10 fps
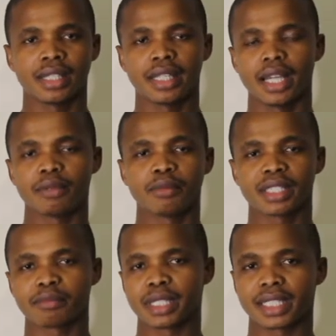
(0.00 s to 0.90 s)
Now, mass
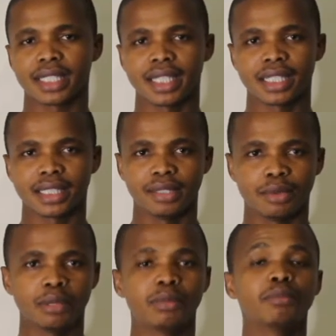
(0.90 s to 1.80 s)
percentages
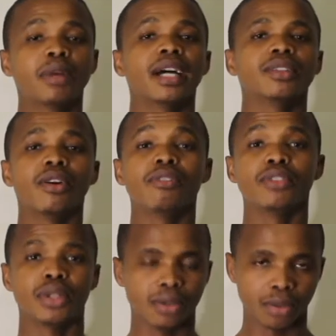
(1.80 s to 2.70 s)
will be part of
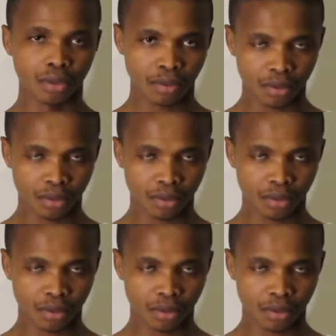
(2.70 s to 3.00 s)
your